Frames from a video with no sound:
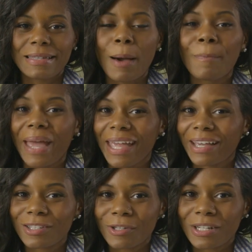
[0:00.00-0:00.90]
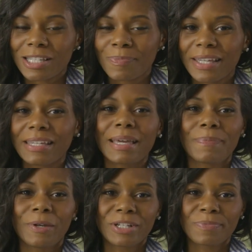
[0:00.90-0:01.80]
a bank, so to speak,
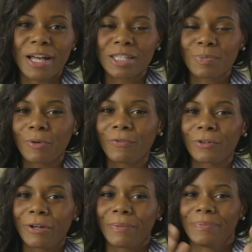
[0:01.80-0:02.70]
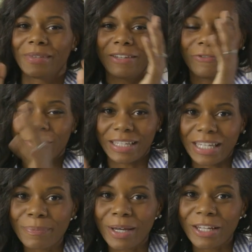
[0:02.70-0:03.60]
and be responsible for
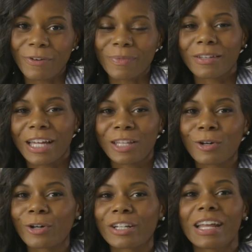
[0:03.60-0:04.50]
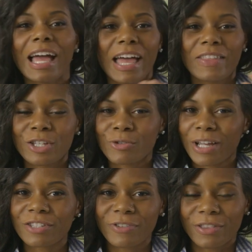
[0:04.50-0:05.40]
getting money from the landlord and then
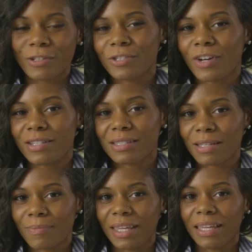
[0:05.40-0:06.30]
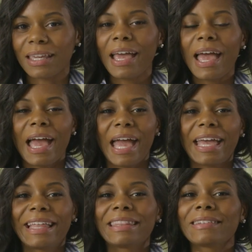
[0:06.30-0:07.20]
transferring those funds to me.
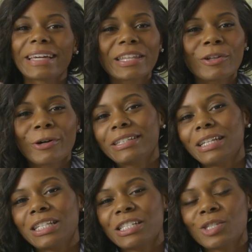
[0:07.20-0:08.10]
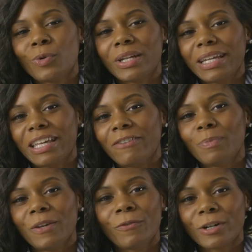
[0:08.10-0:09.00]
And the landlord didn't just want to give
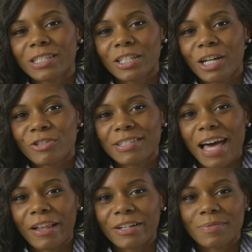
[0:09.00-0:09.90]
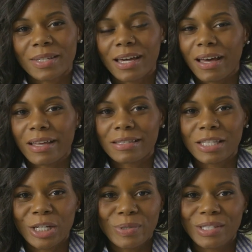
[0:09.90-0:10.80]
me $1,400 because
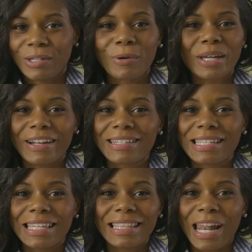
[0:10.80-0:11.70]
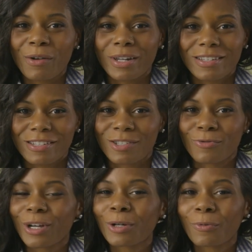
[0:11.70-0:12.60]
there was no guarantee that I wouldn't just
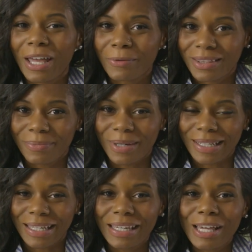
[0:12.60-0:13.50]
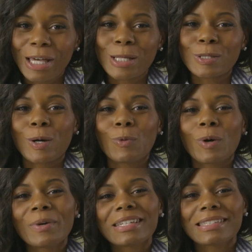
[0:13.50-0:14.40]
run away with the money. So
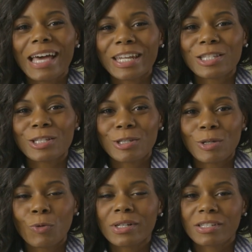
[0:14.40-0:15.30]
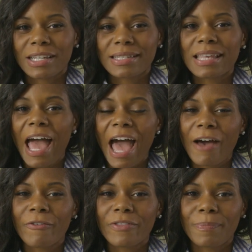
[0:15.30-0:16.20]
what we decided to do was just
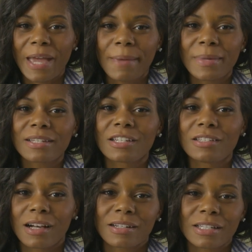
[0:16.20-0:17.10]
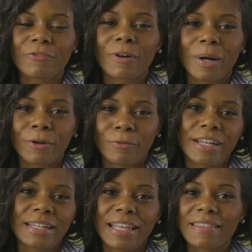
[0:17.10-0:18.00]
have the payment deducted from our
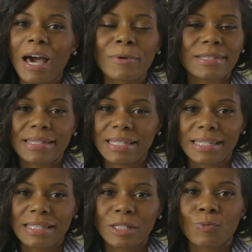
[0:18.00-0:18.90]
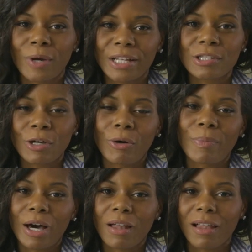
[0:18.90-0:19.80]
rent. And that was the easiest way to go
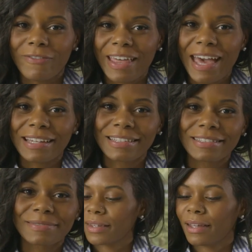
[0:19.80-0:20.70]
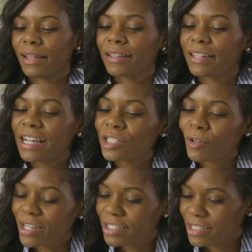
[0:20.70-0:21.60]
about all of that. The next
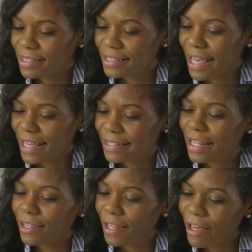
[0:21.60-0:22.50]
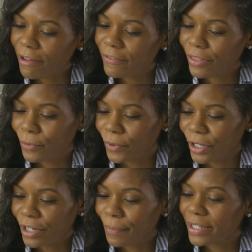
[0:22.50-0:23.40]
question says, love the
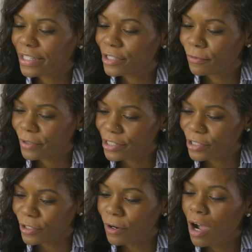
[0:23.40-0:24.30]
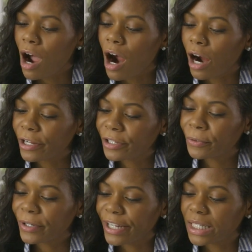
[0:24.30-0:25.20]
work, but it's a rental. Aren't
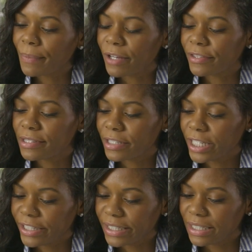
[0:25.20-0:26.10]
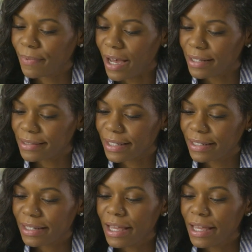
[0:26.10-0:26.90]
you worried about the security deposit?